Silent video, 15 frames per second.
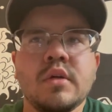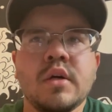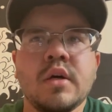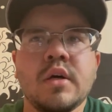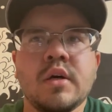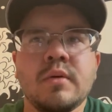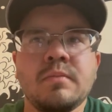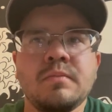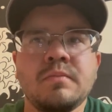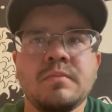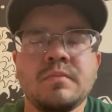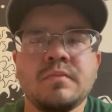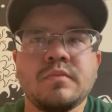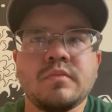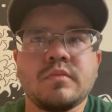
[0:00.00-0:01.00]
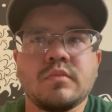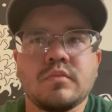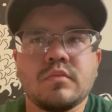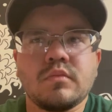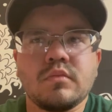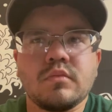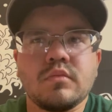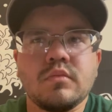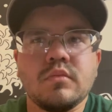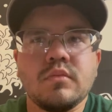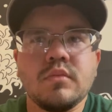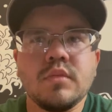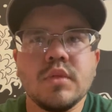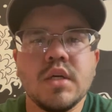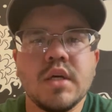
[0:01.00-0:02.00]
Um,
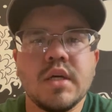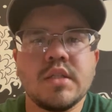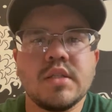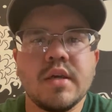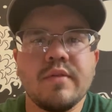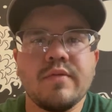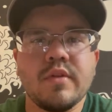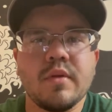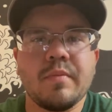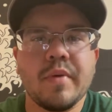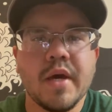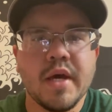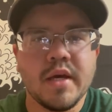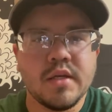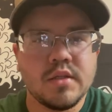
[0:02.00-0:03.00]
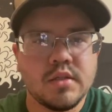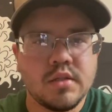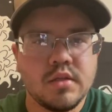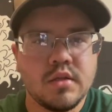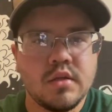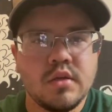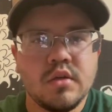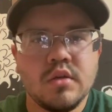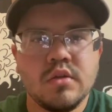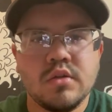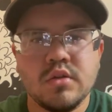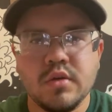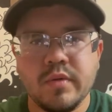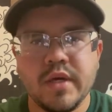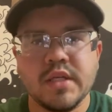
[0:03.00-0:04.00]
I'd say for the past
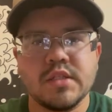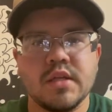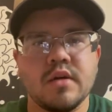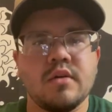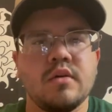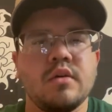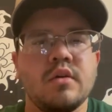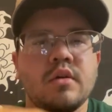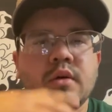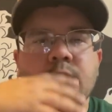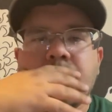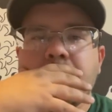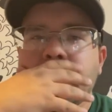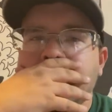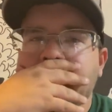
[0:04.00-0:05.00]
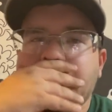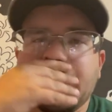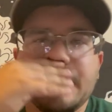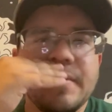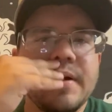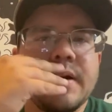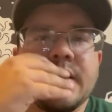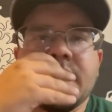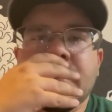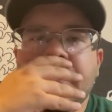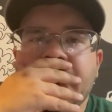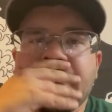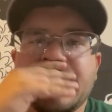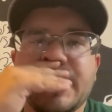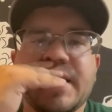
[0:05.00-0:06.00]
2 weeks now,
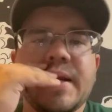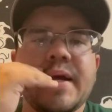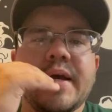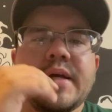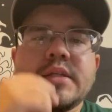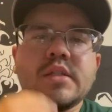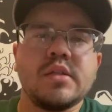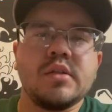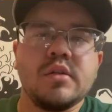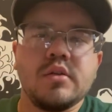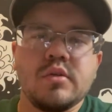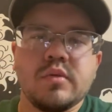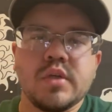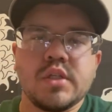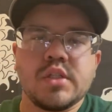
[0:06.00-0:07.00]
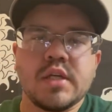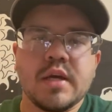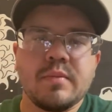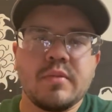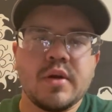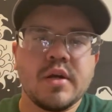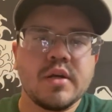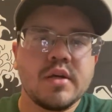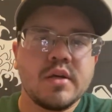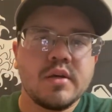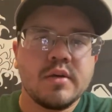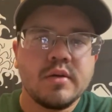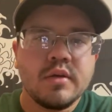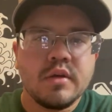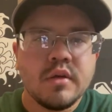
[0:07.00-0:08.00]
and it has to do with Shamrock,
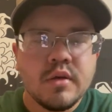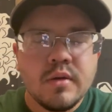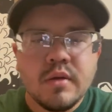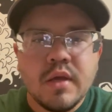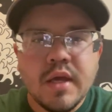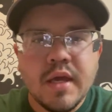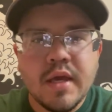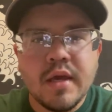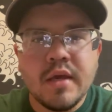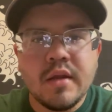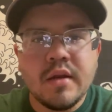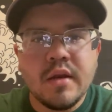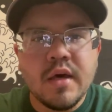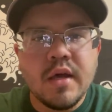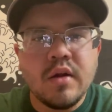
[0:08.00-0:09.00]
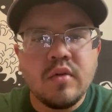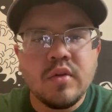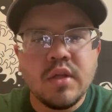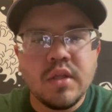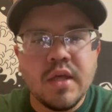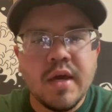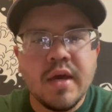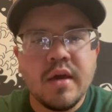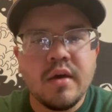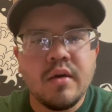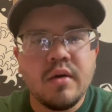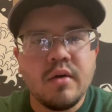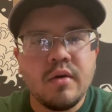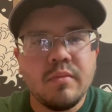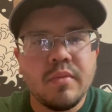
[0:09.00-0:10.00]
and not only that,
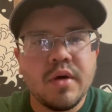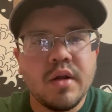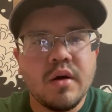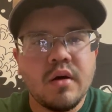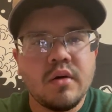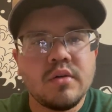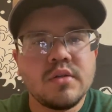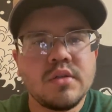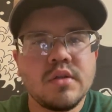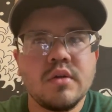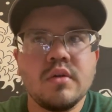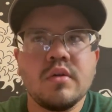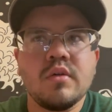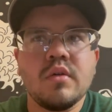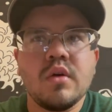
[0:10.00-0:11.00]
but also,